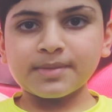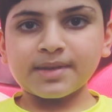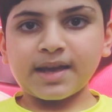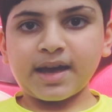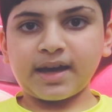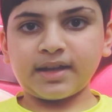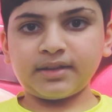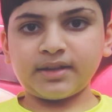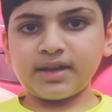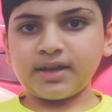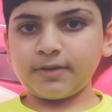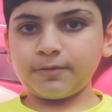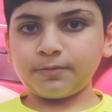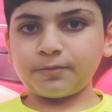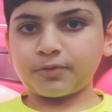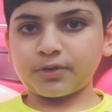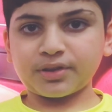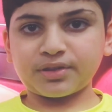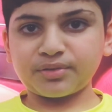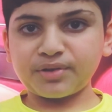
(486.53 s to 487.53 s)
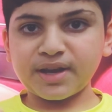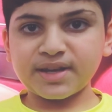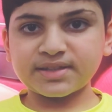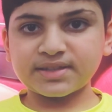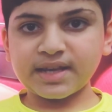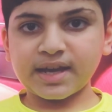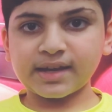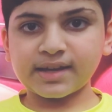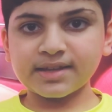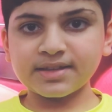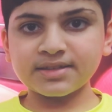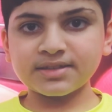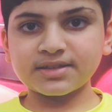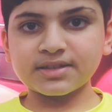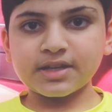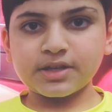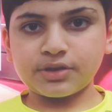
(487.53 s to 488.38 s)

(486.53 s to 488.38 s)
And then for 3 seconds,